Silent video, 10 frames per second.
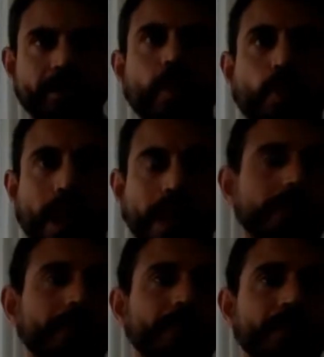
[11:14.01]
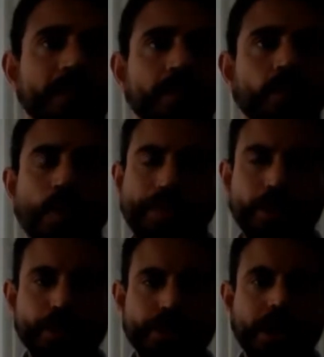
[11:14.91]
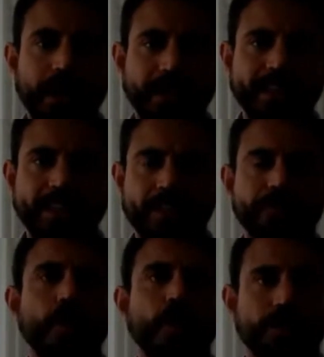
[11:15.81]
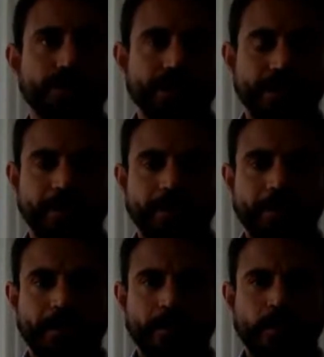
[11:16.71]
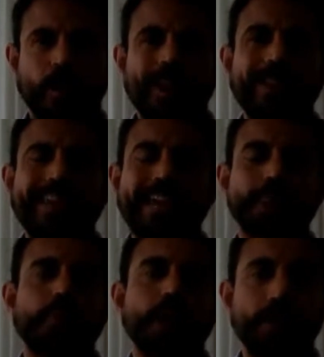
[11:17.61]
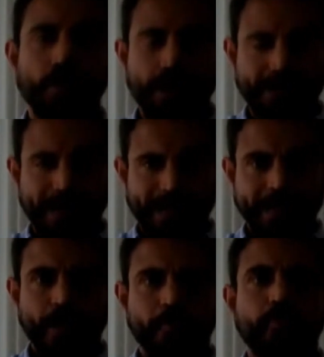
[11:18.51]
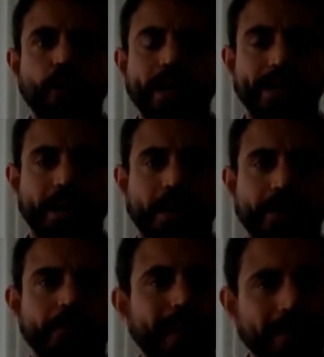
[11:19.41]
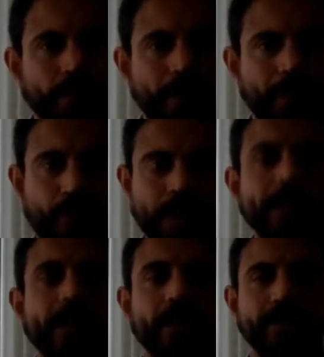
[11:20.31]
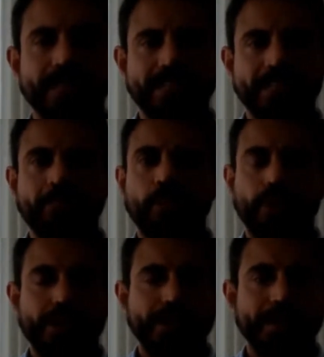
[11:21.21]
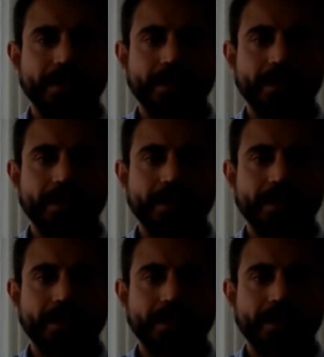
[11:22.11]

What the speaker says: Well, when those colleagues of yours, when they prioritize their brain health, and by the way, brain health is as important